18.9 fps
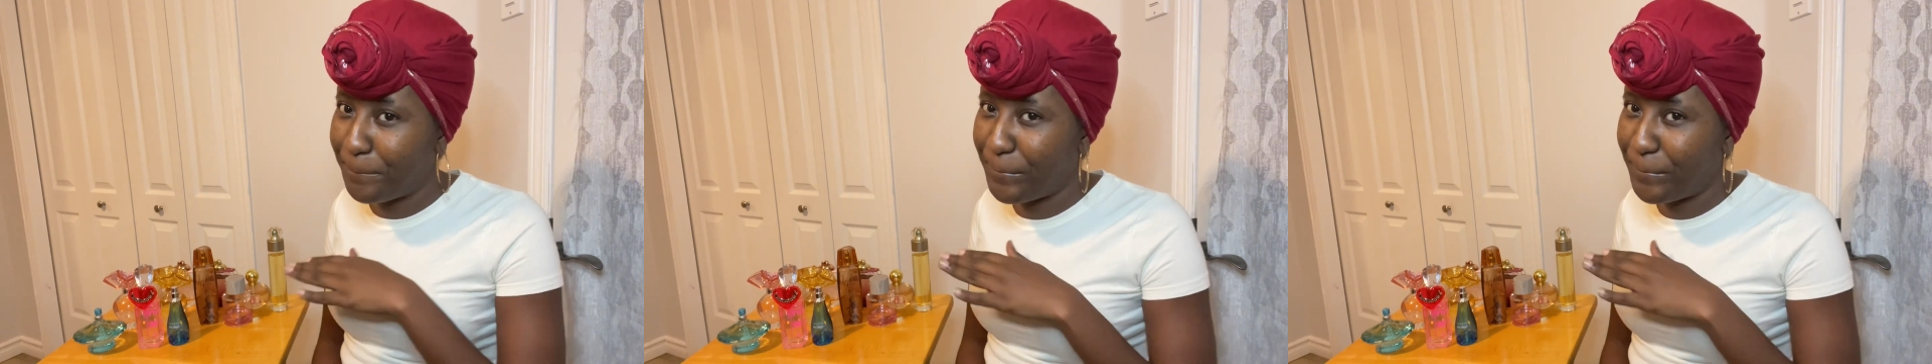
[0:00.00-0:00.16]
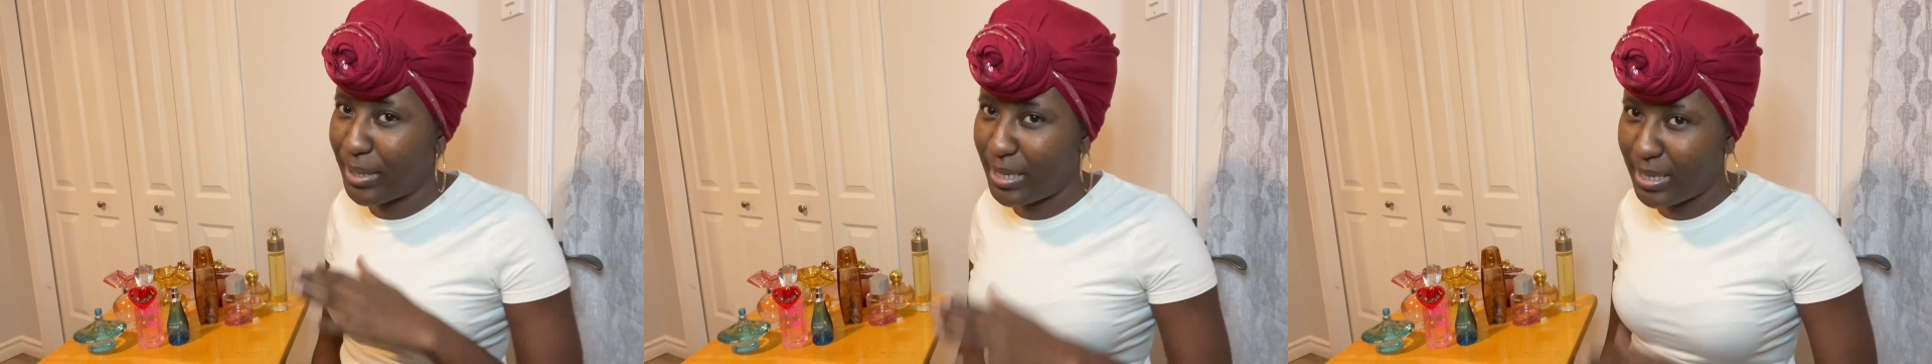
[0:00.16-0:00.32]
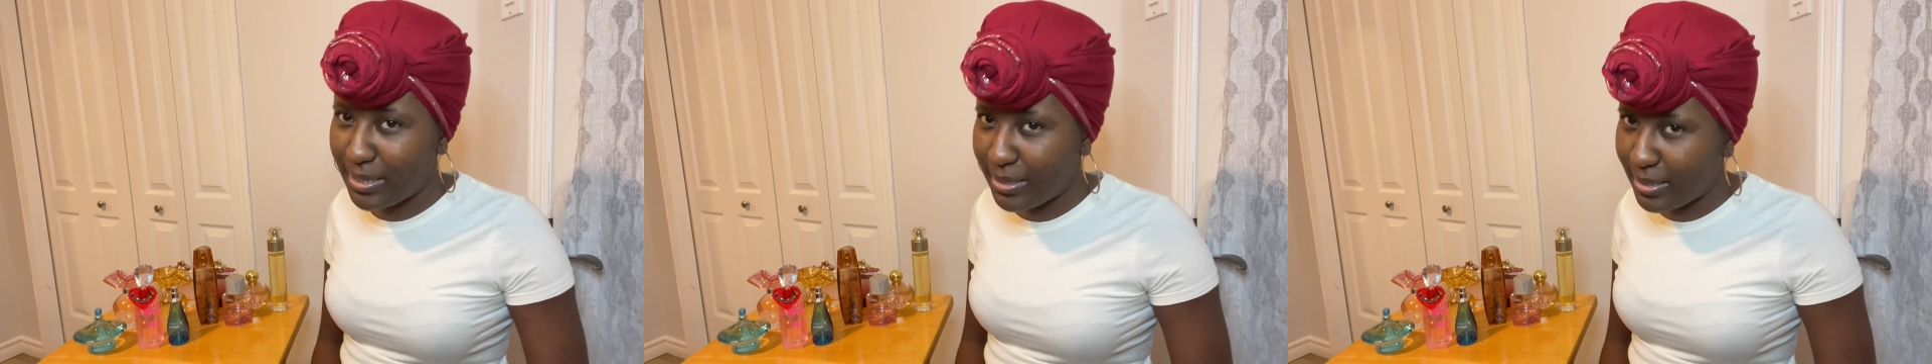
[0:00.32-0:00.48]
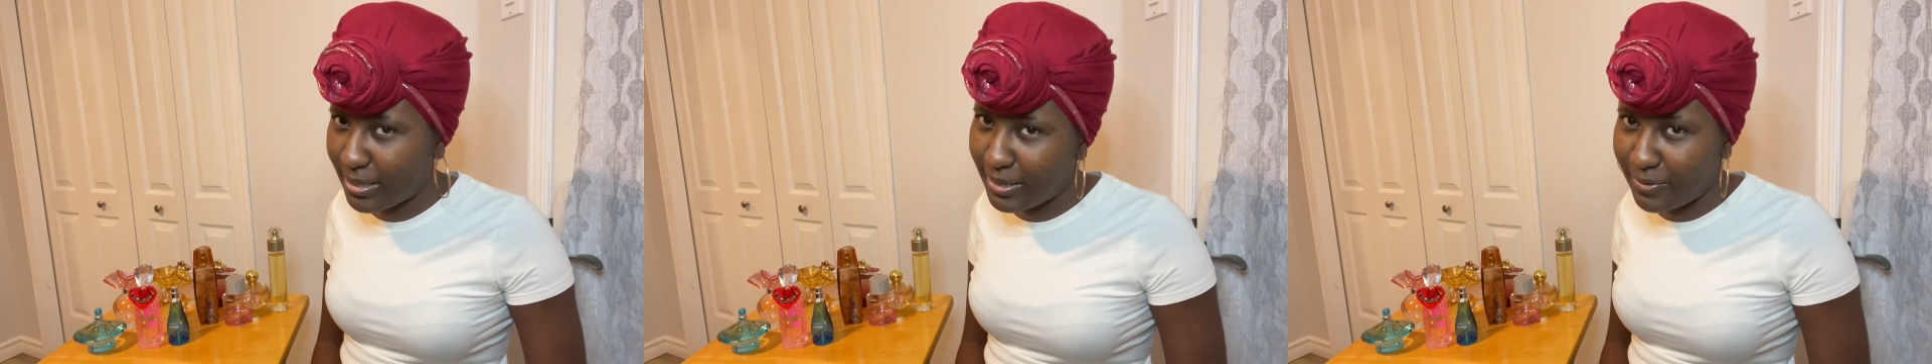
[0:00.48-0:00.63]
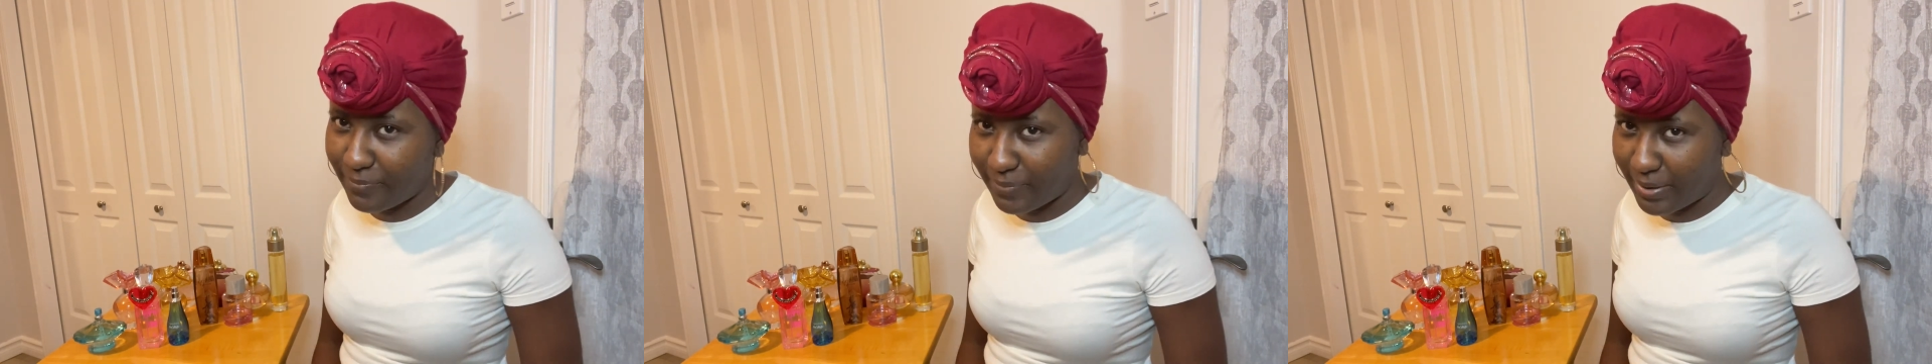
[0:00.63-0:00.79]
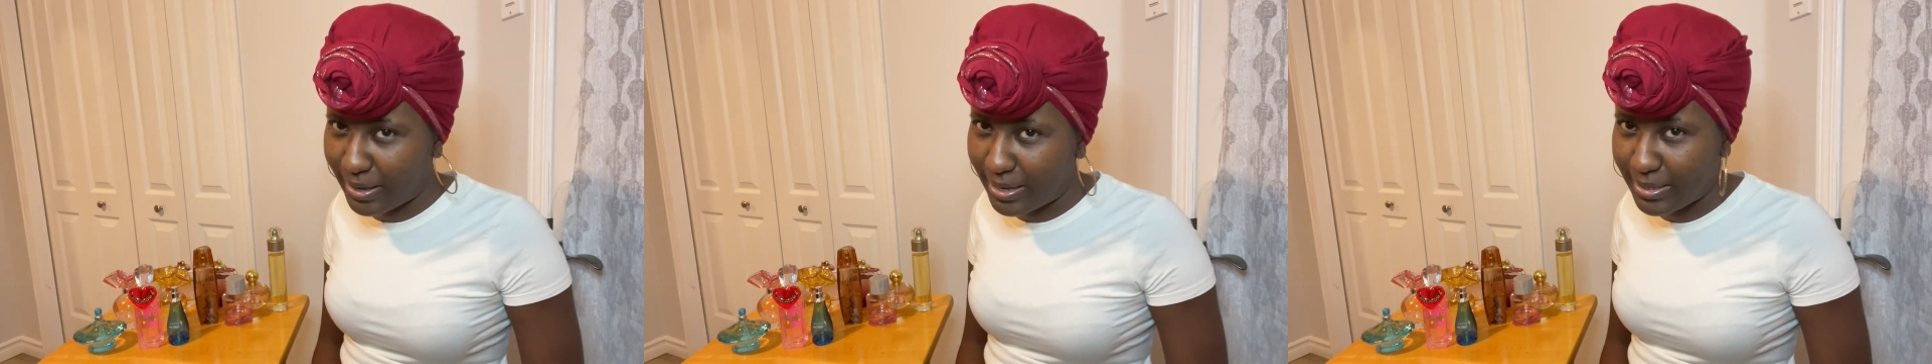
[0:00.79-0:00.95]
big
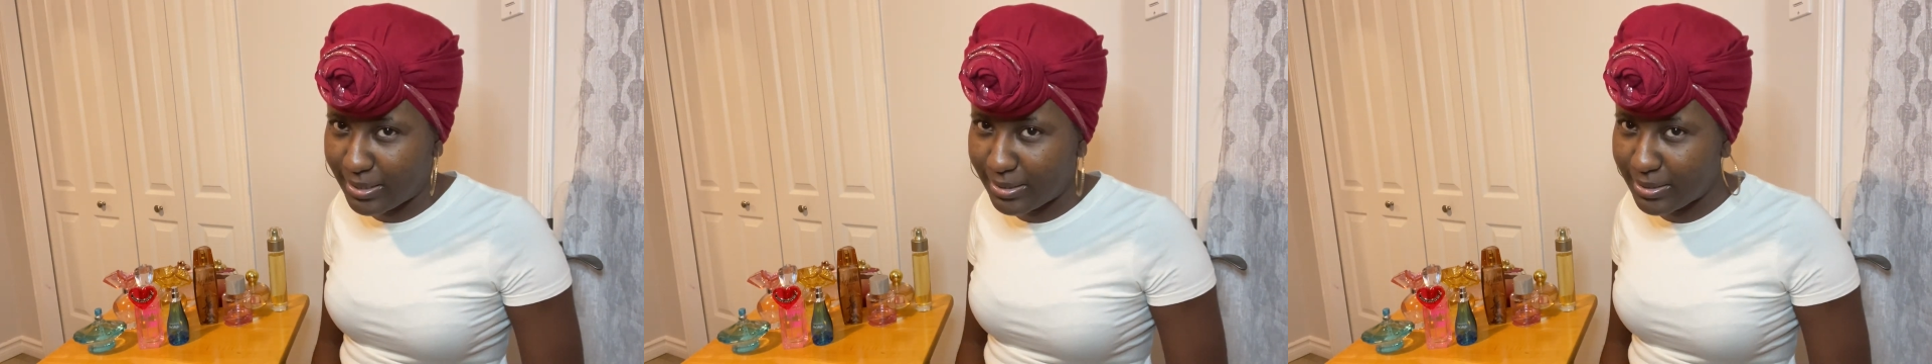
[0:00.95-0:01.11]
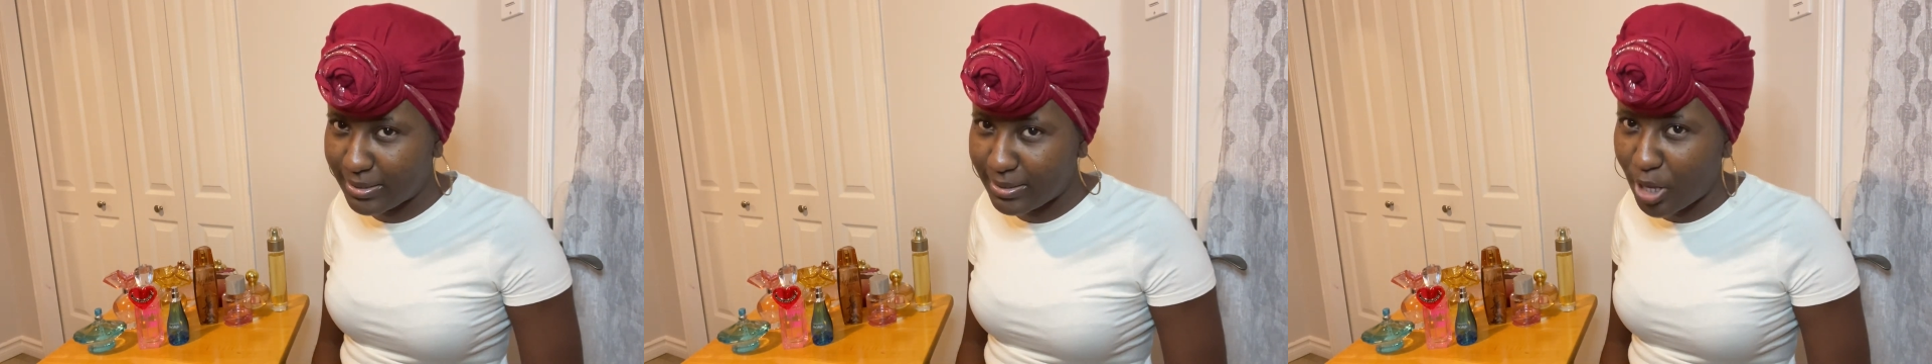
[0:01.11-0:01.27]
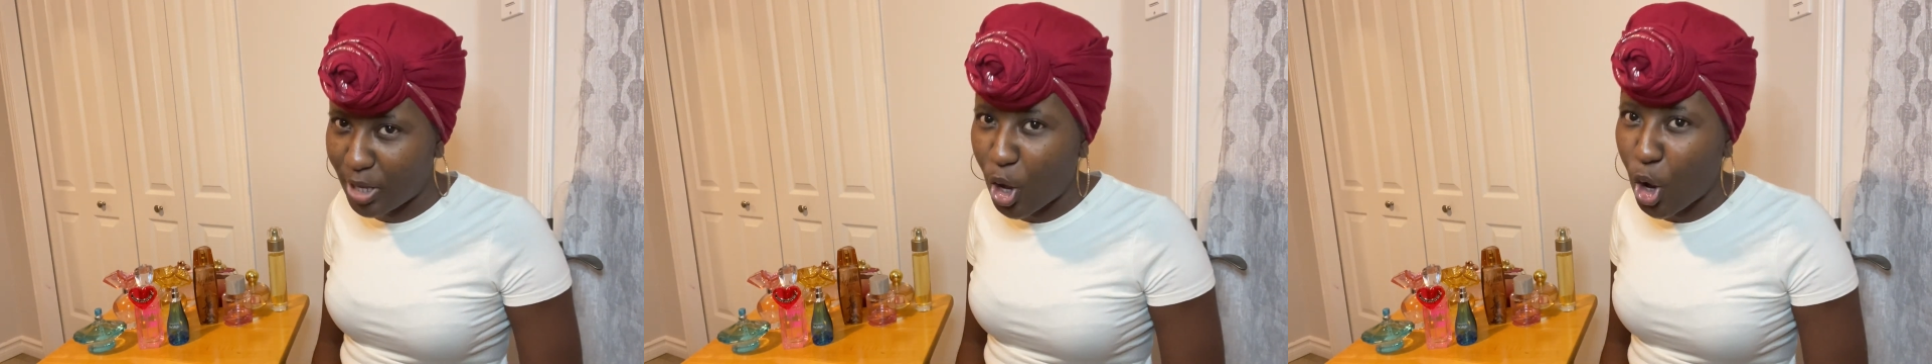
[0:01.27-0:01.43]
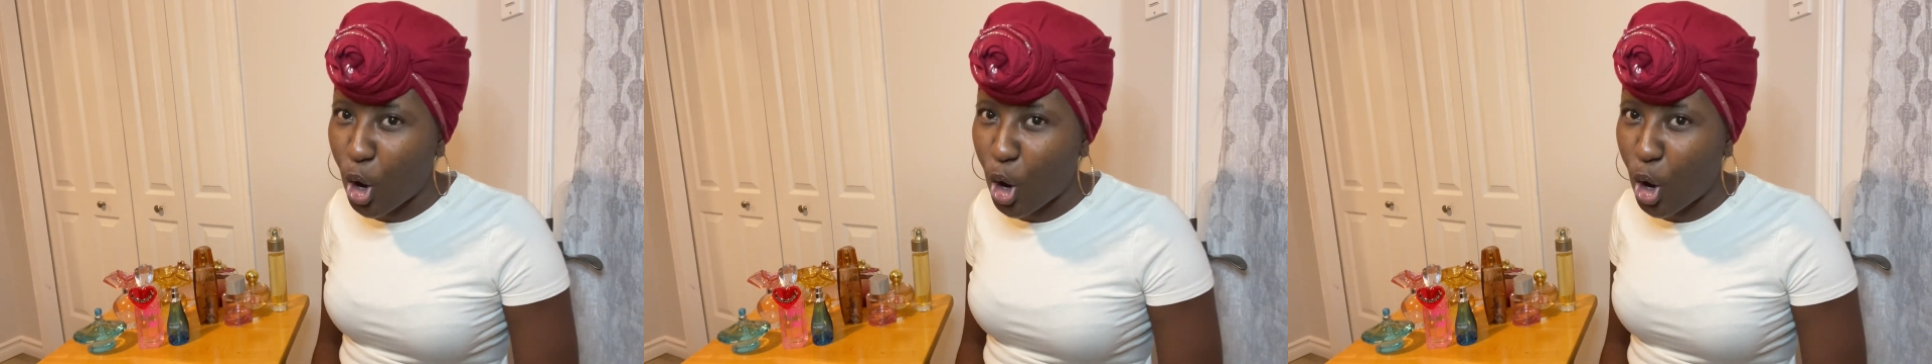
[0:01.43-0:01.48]
events